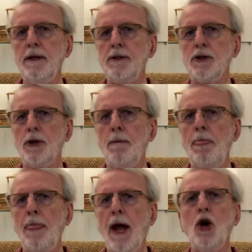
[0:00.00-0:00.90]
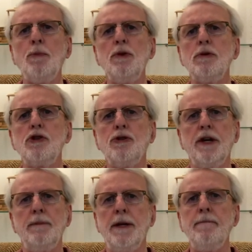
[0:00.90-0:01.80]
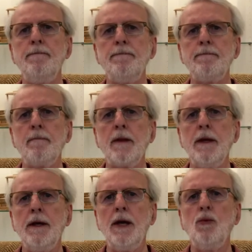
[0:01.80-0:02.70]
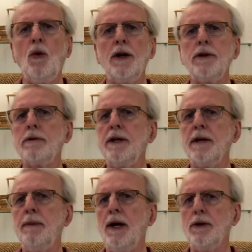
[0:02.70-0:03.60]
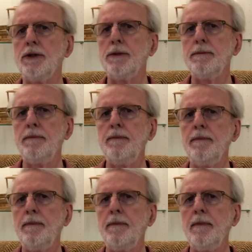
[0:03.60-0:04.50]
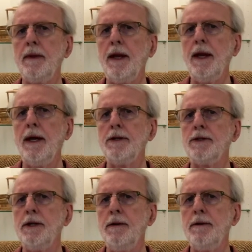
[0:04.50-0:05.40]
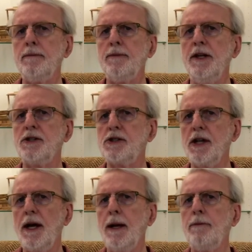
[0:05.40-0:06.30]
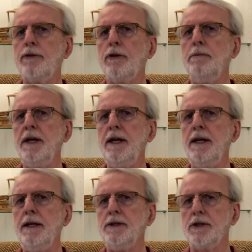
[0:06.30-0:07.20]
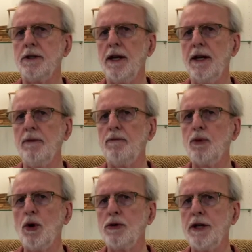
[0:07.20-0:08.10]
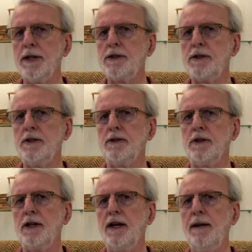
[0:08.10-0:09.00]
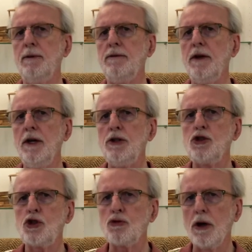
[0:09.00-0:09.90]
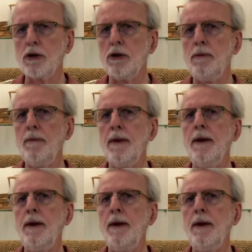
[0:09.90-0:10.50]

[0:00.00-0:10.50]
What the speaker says: So I hope you will join me in wondering about, and this time for me is a time of protest, is a time of struggle,